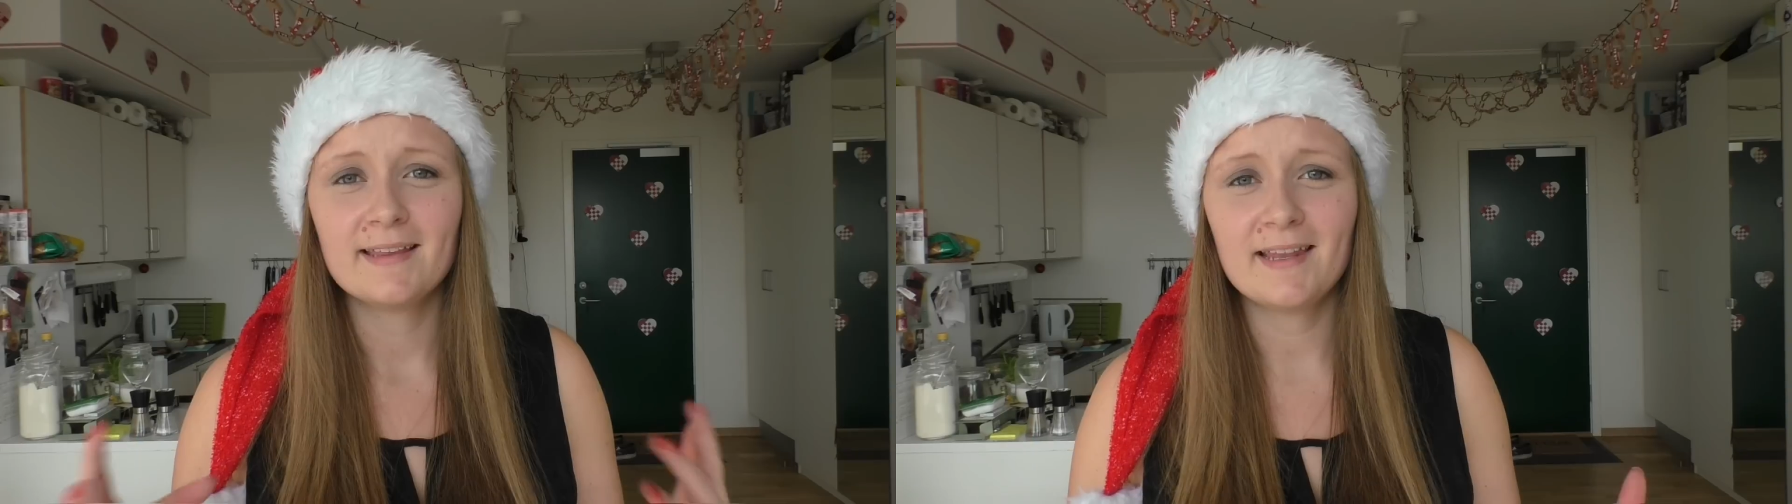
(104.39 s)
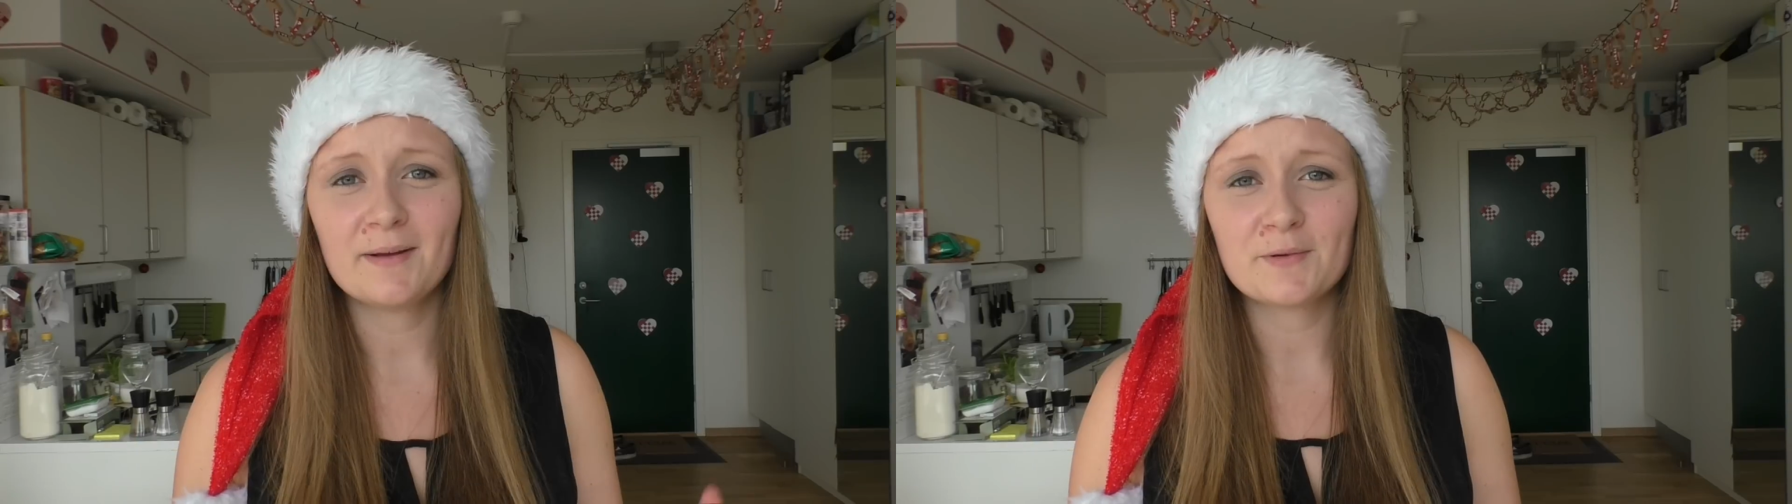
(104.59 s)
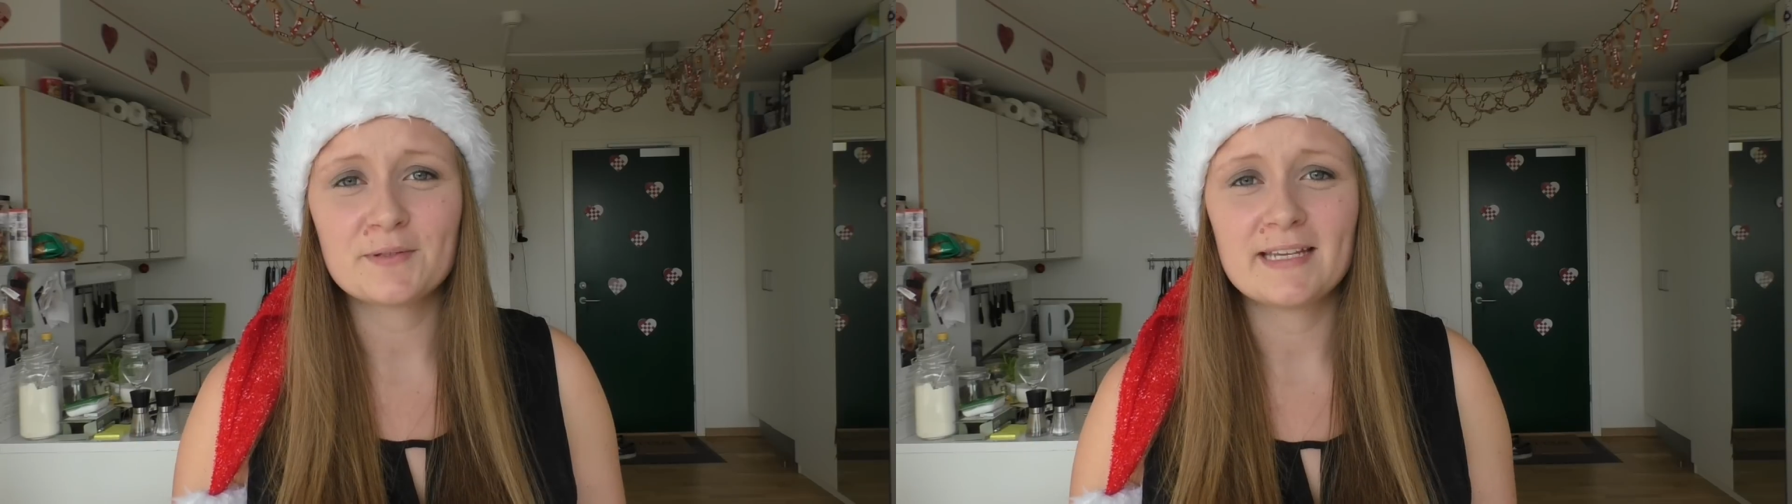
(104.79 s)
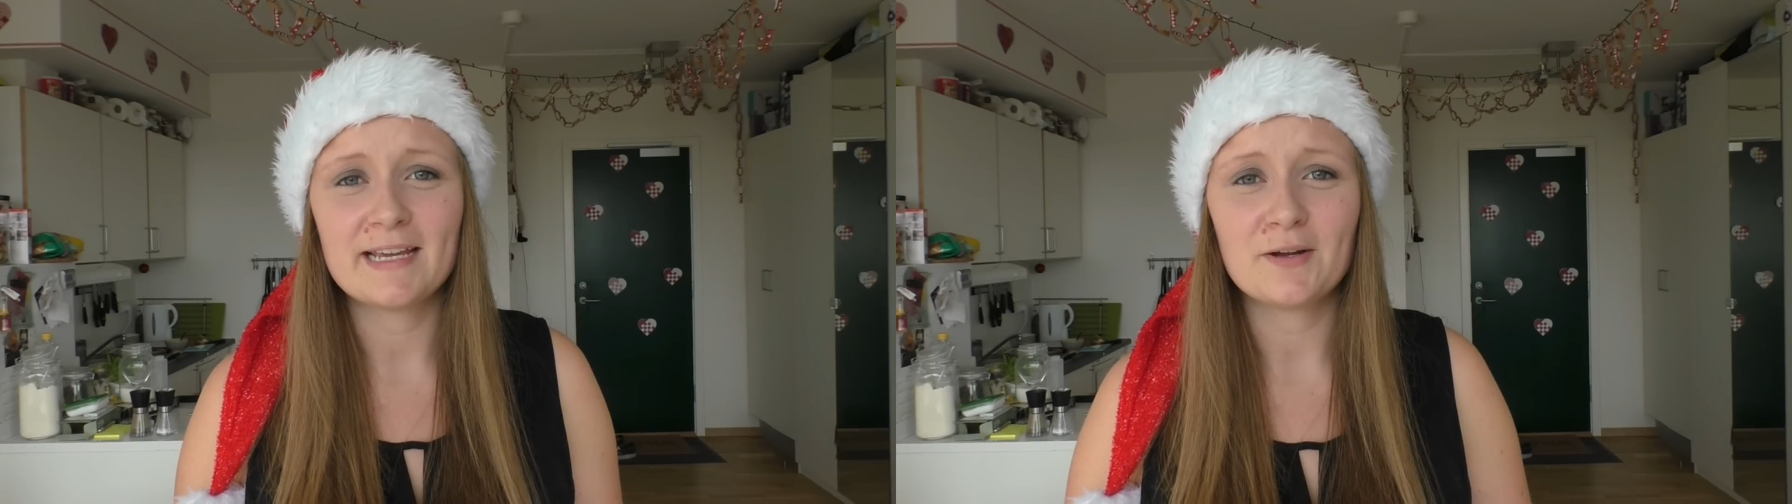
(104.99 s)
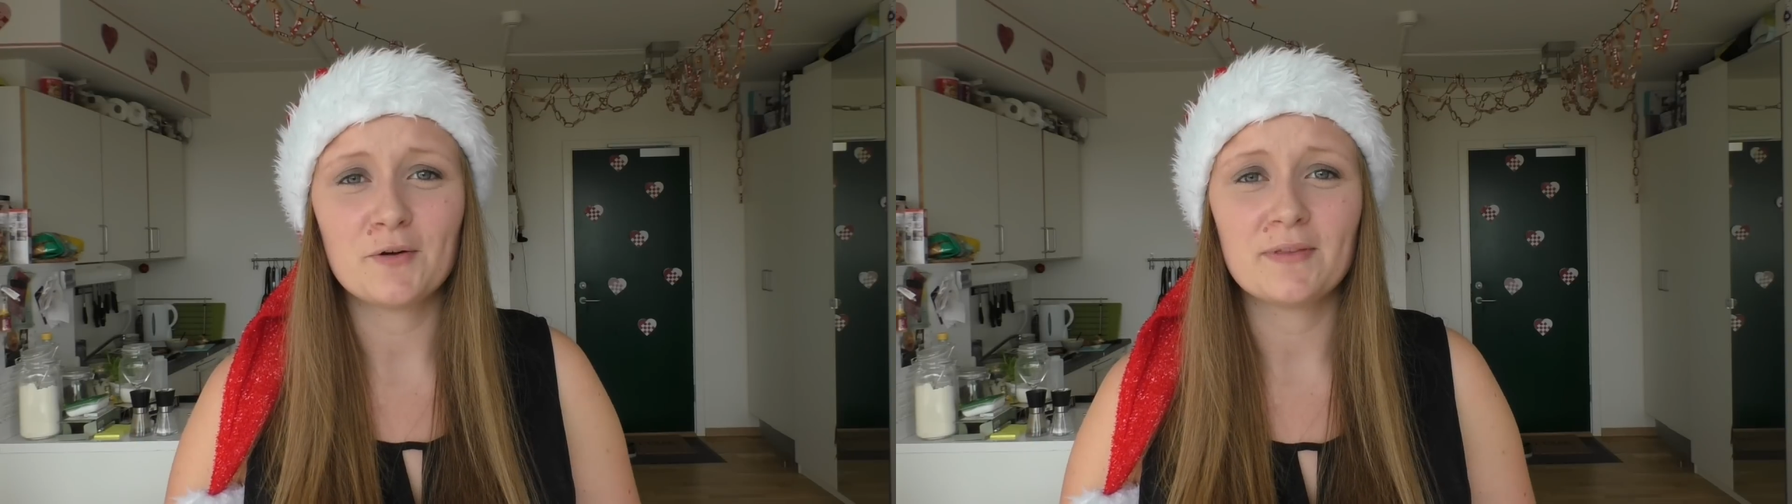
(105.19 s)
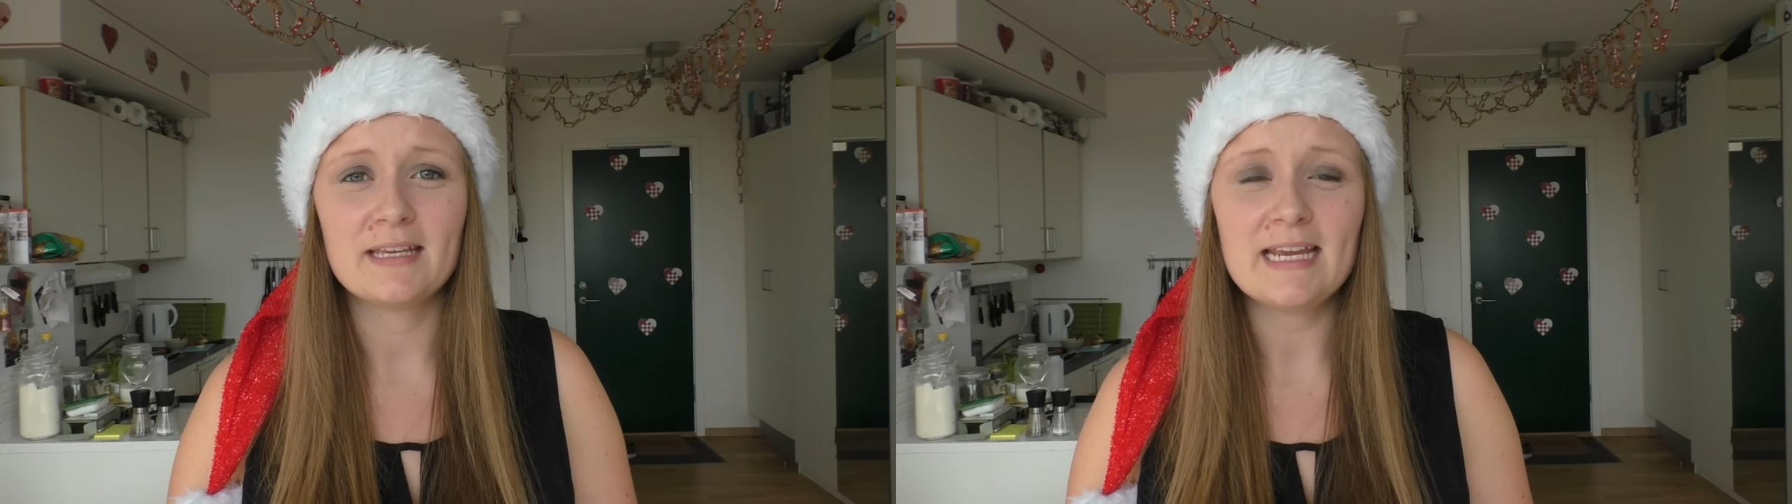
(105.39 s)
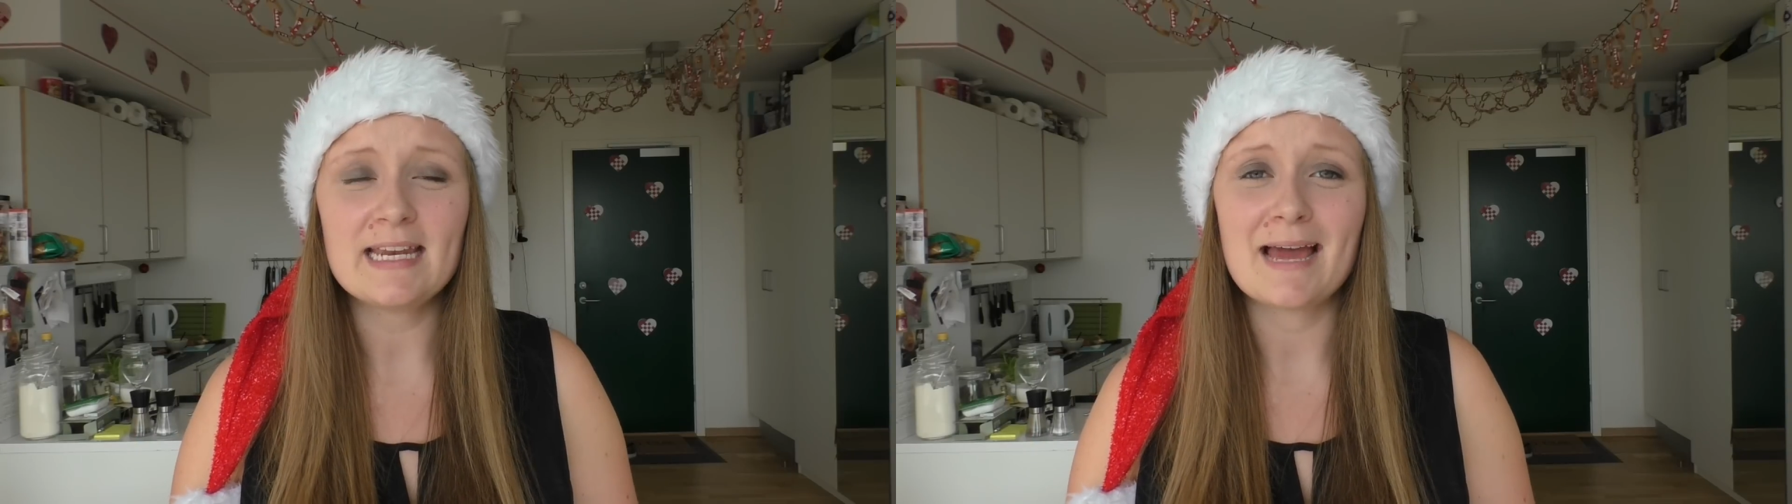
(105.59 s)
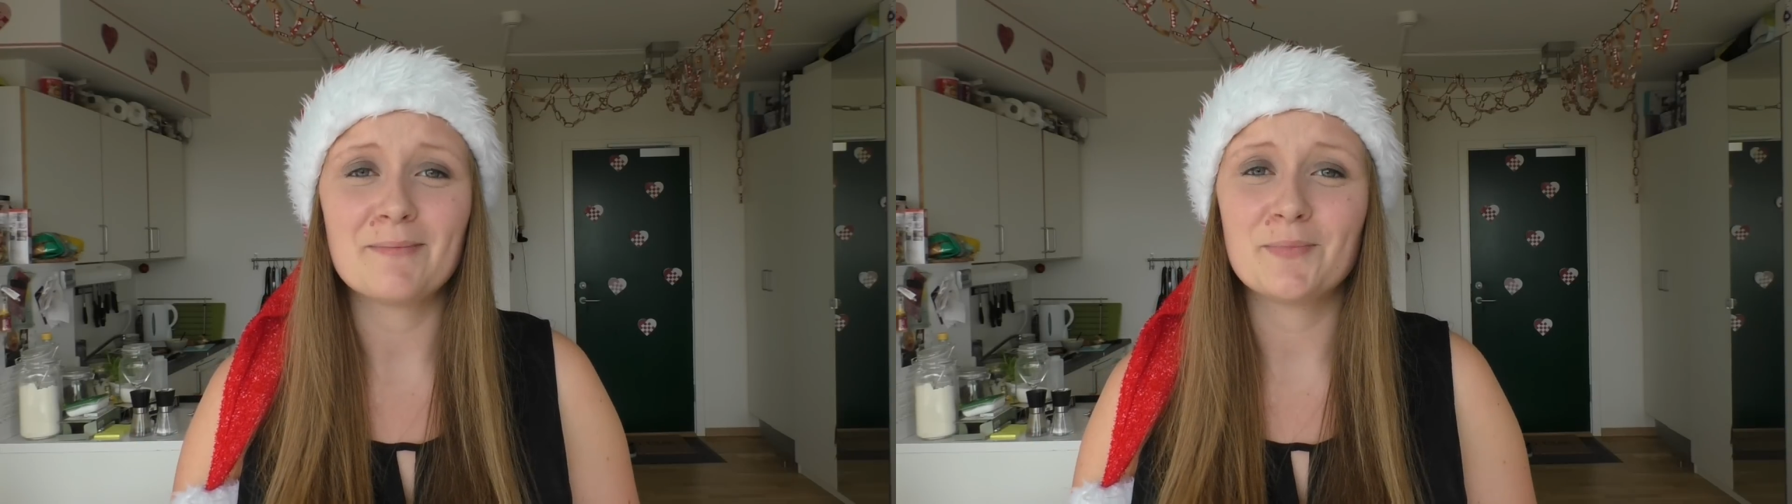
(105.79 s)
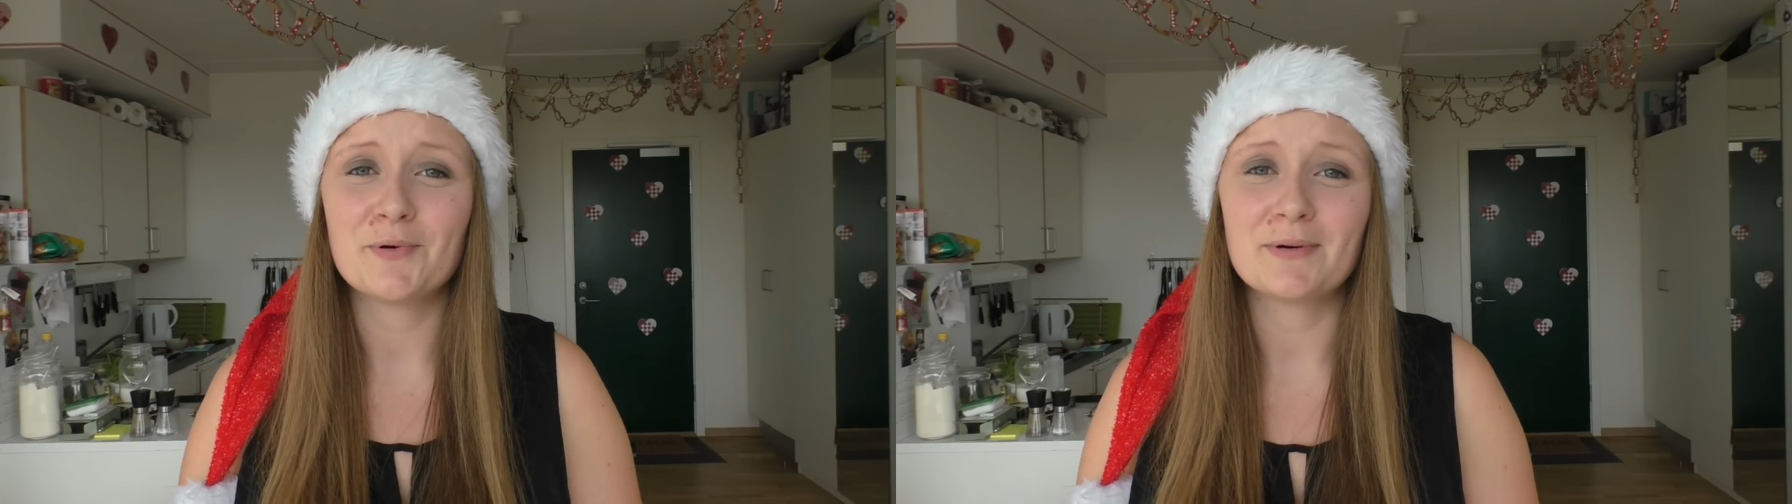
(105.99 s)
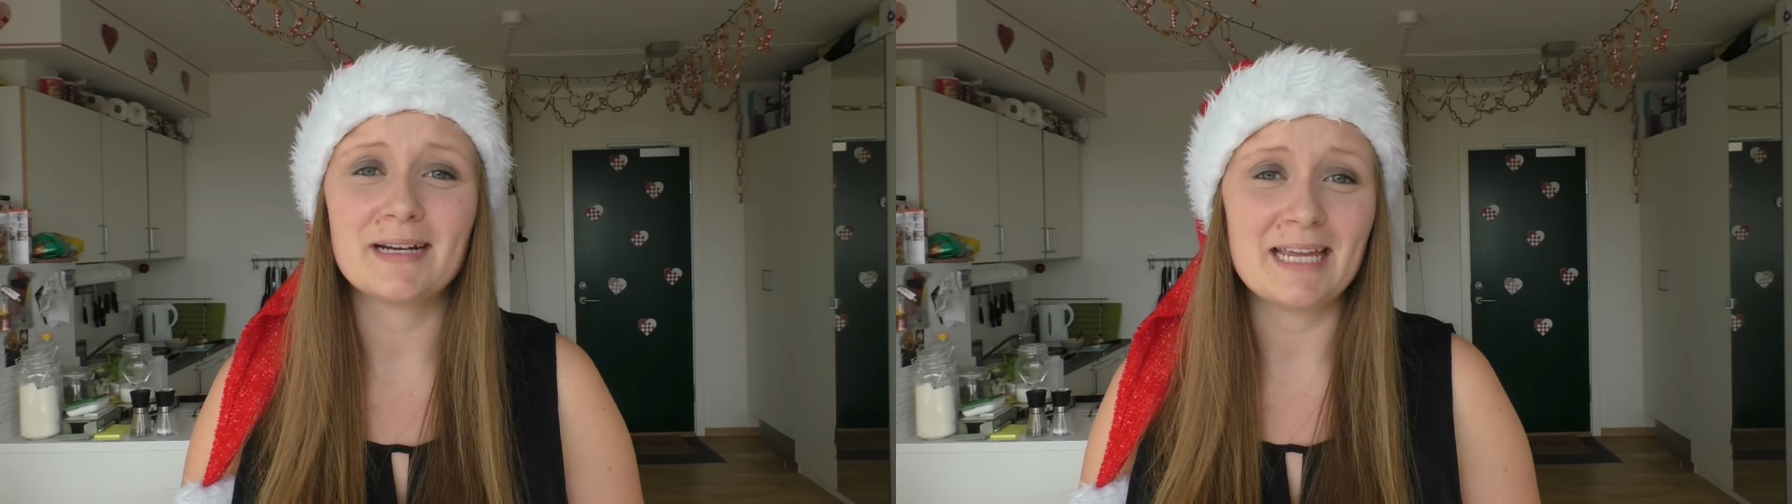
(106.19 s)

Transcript: Then I'm going to take it off the heat and pour